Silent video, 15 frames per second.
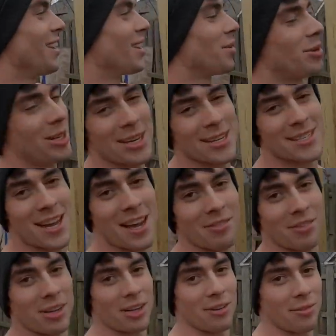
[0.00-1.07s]
It'll be nice to have
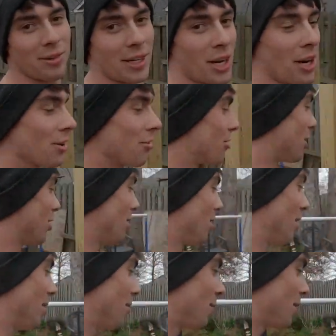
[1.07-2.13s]
a videographer,
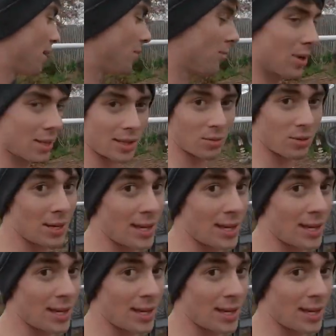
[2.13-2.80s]
but we'll get there one